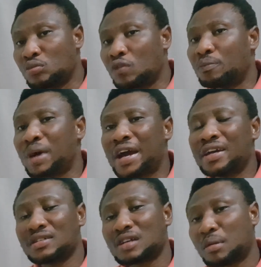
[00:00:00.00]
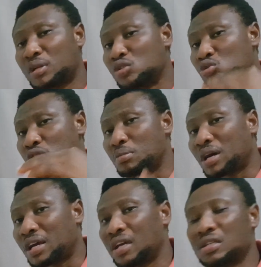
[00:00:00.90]
of buyers coming into the
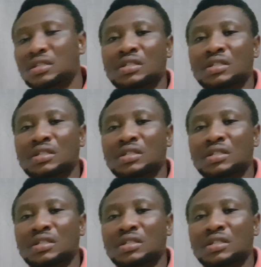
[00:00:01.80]
market.